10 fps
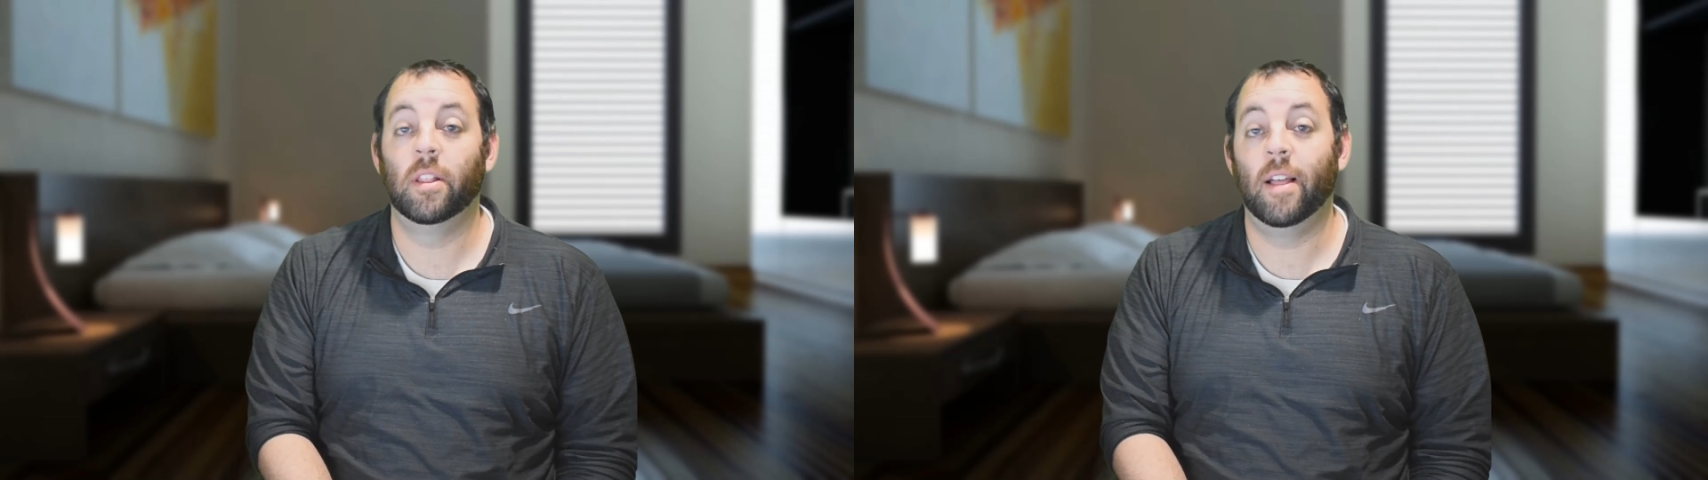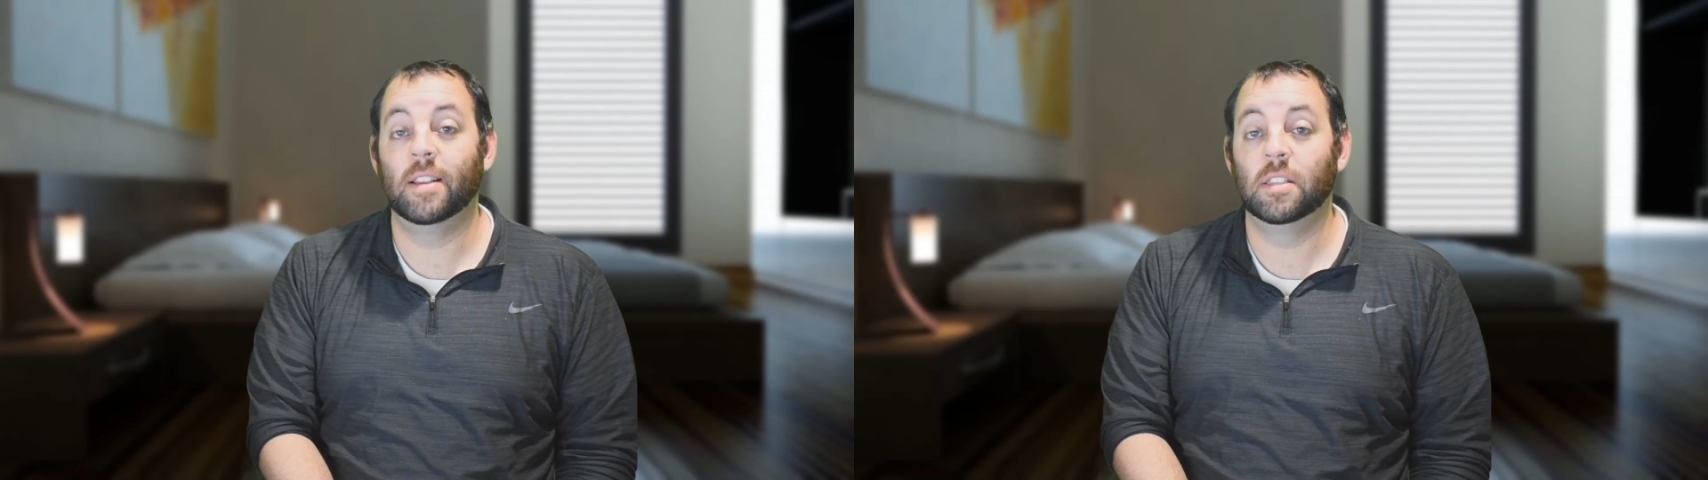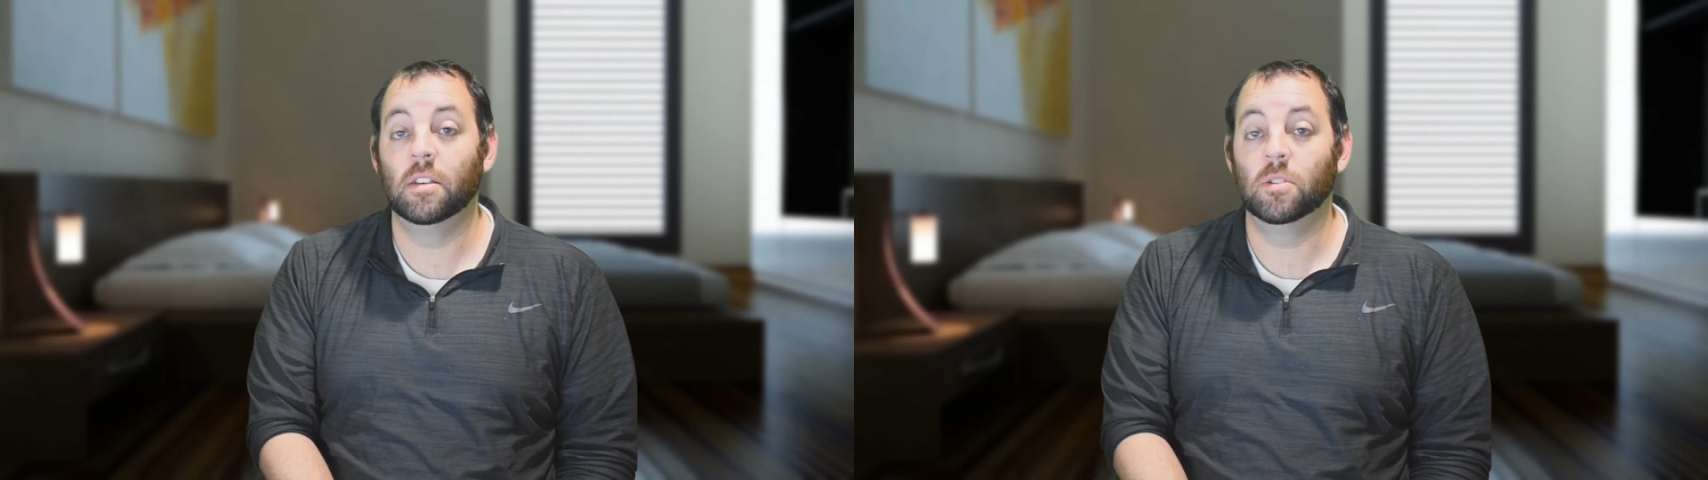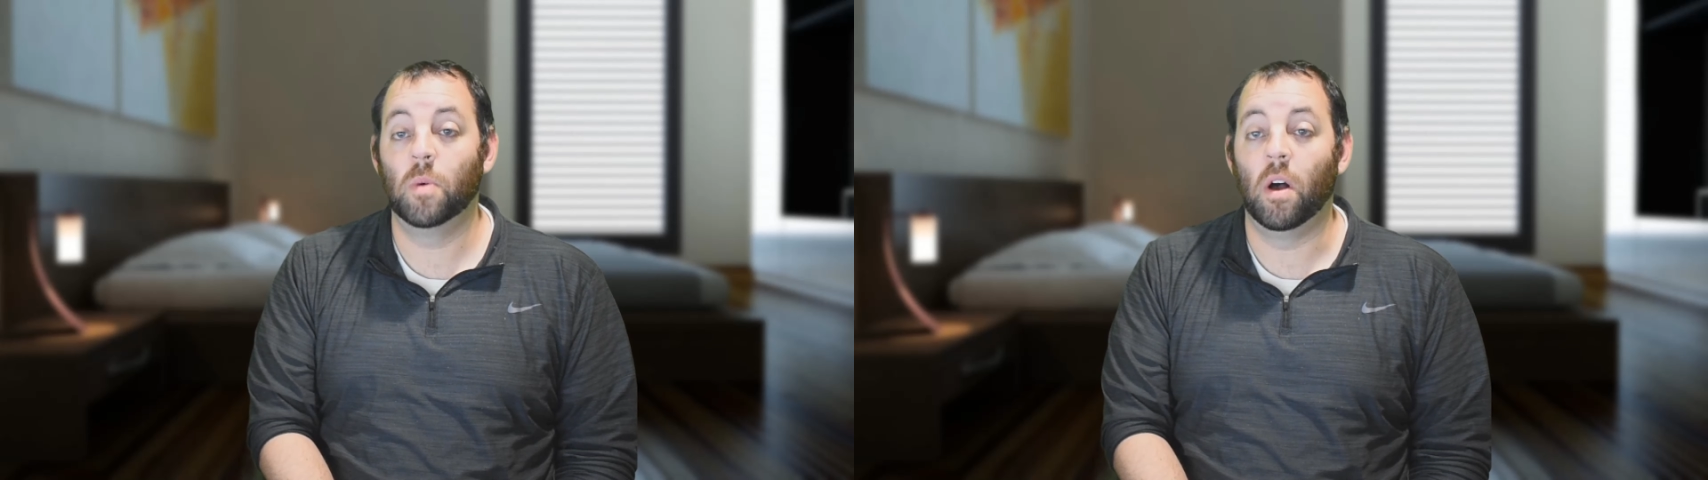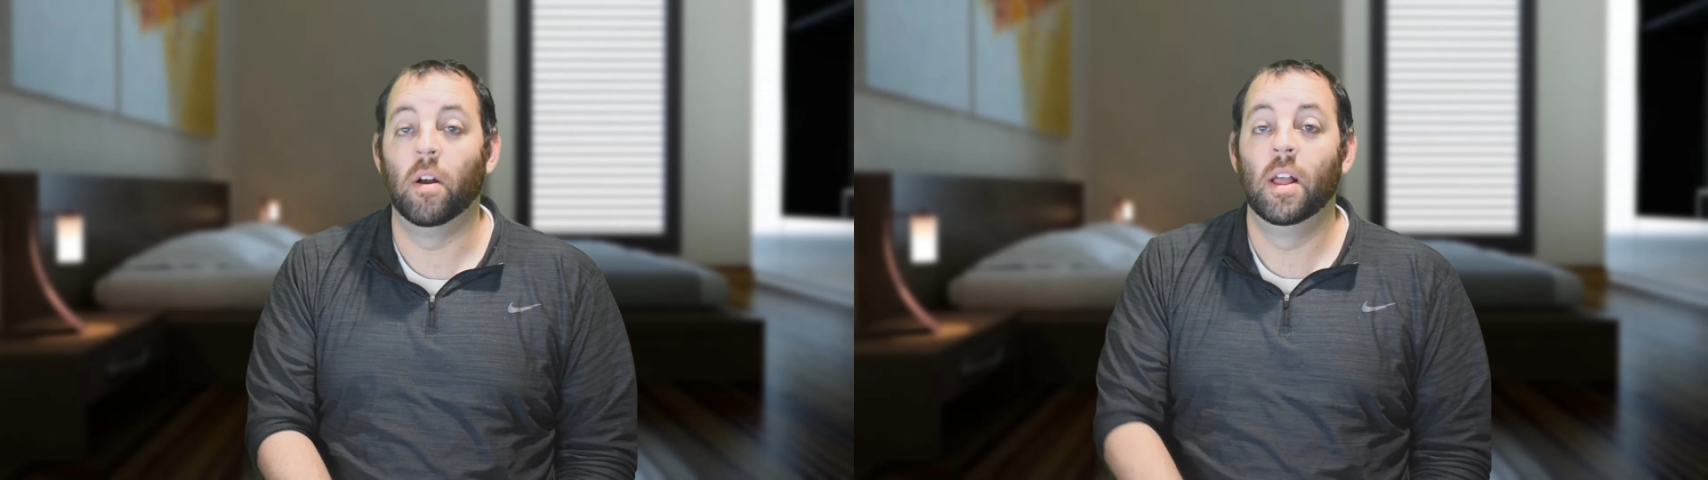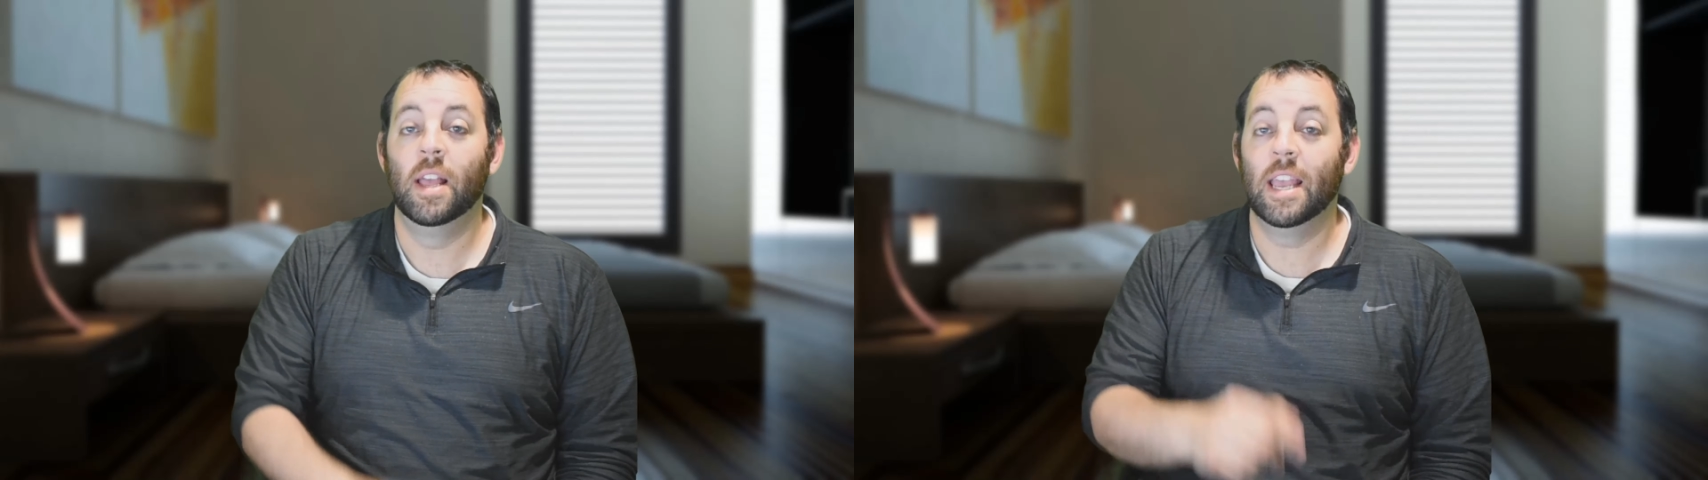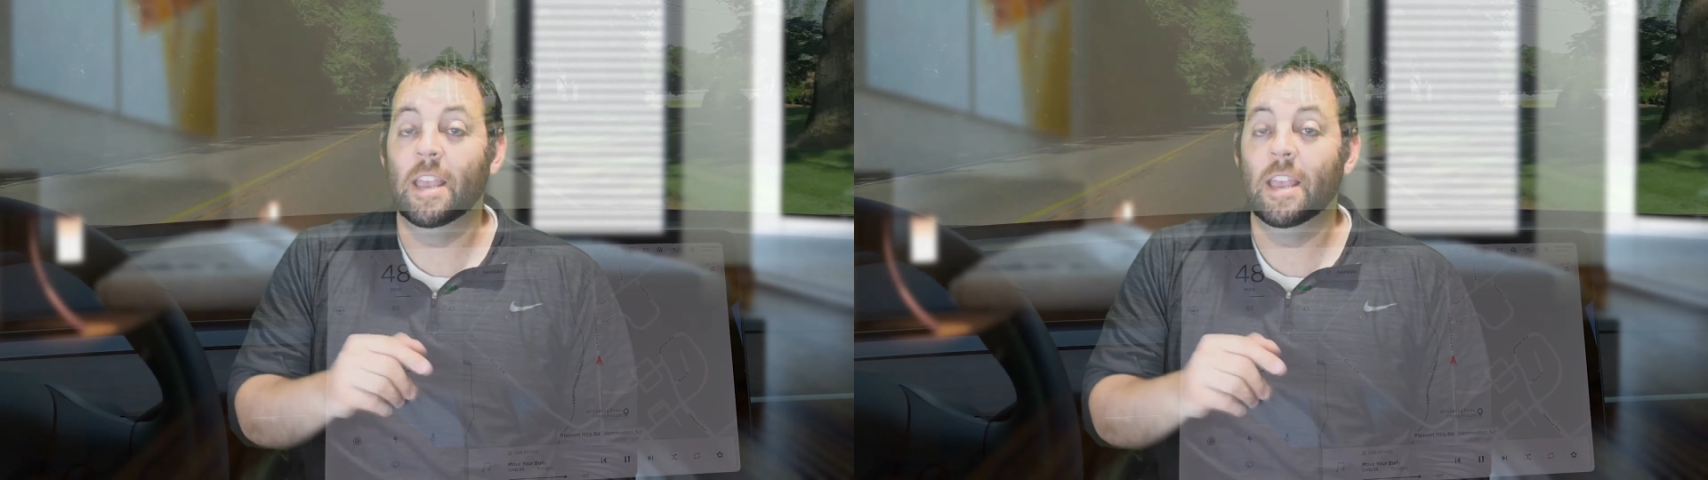last thing as well. If